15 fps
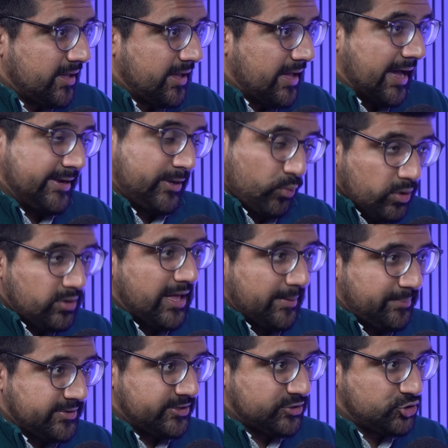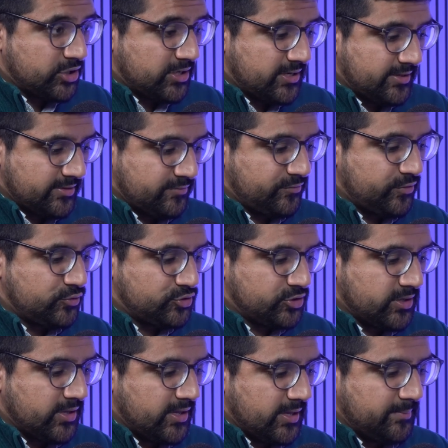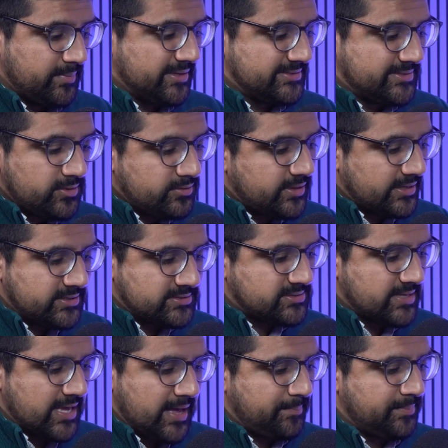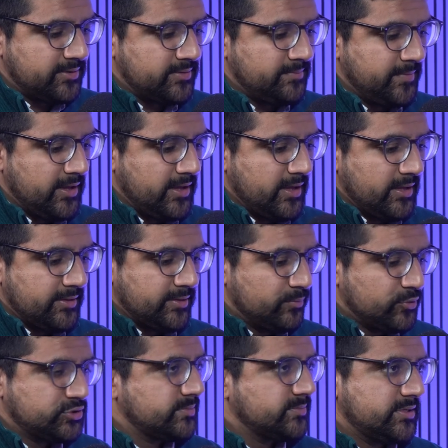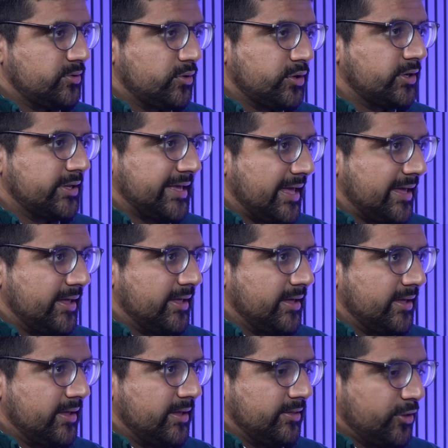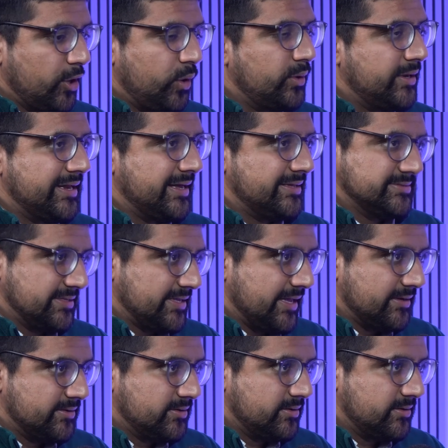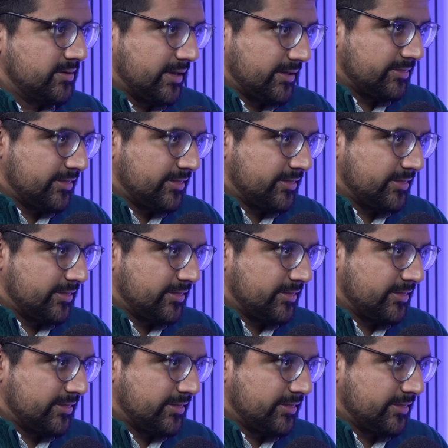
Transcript: and it will happen, inshallah, in the future. But until that doesn't happen, the Muslims are not going to get the Holy Lands again like